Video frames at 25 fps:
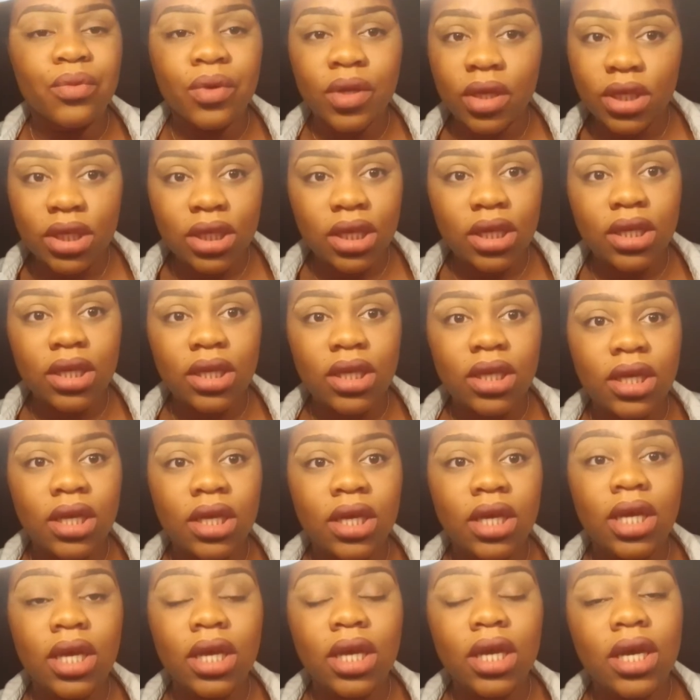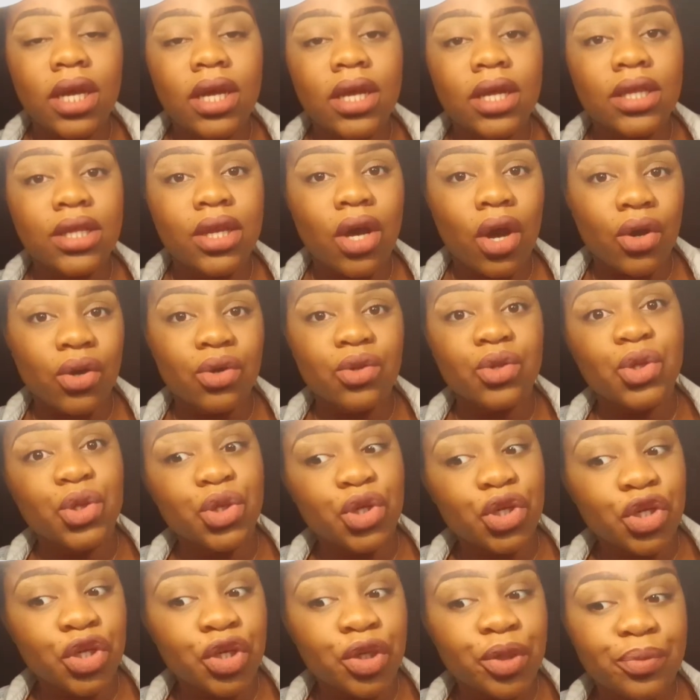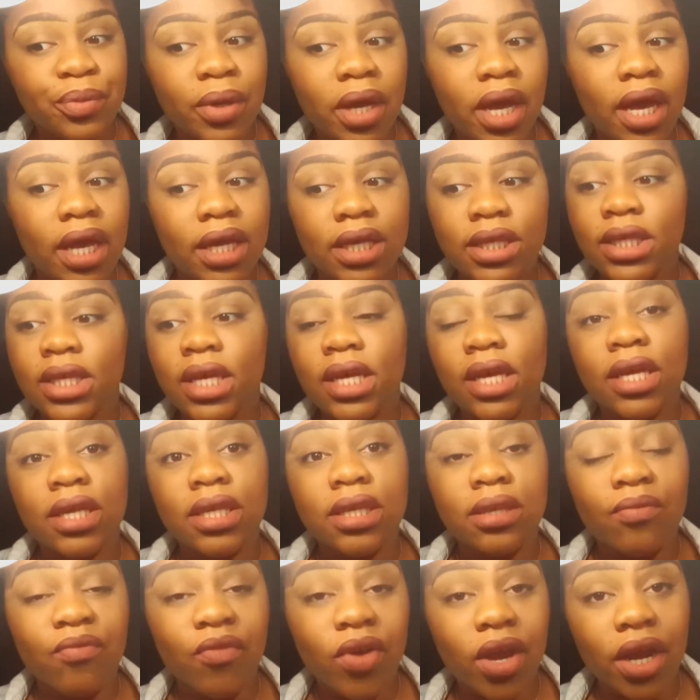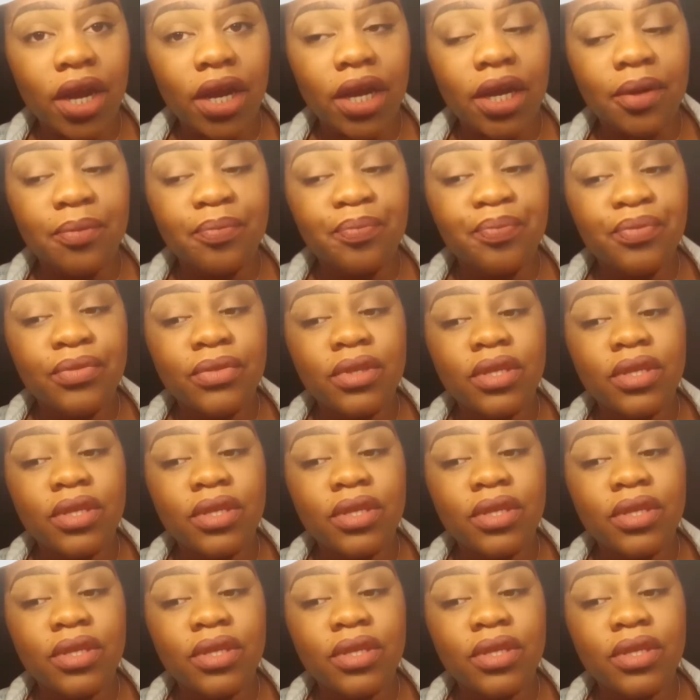recently Donald Trump has said some very